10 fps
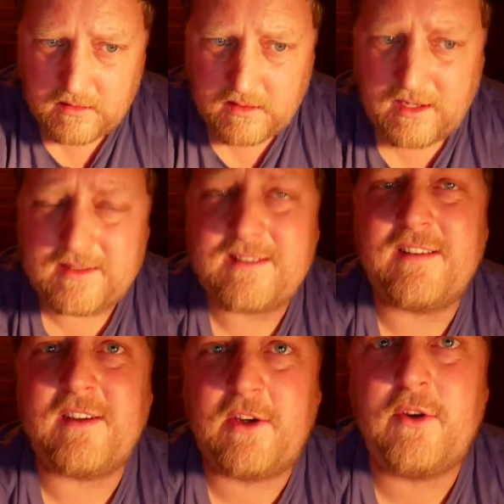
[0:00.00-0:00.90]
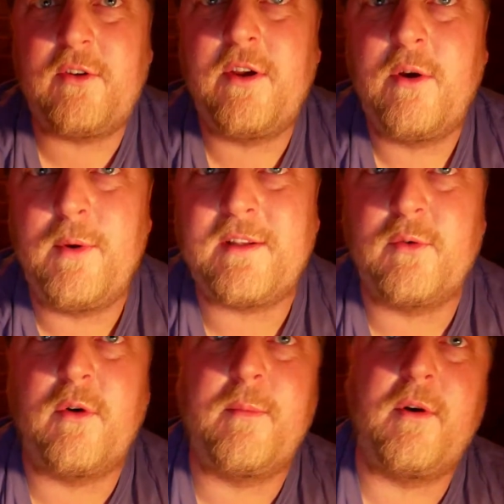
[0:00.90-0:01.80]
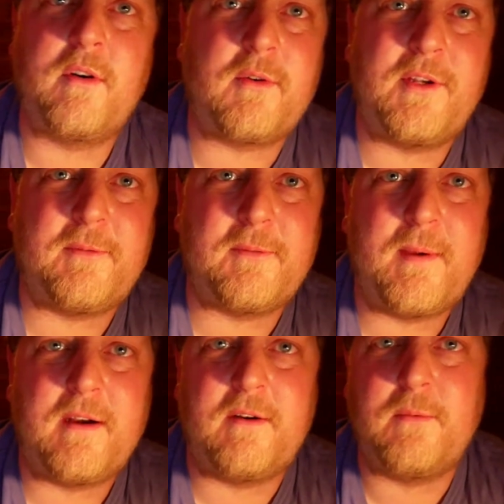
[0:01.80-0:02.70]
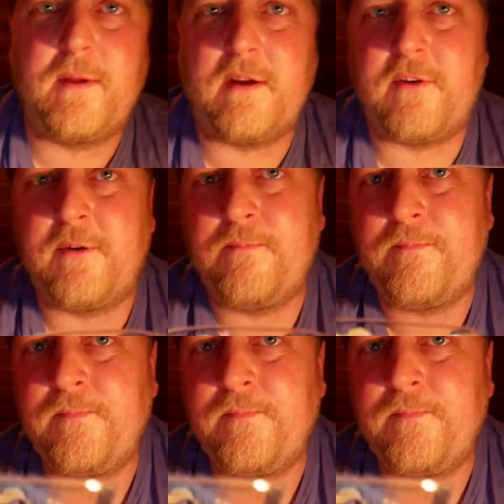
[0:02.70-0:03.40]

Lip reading: Oh, this is a good winter warmer or Christmas beer or whatever.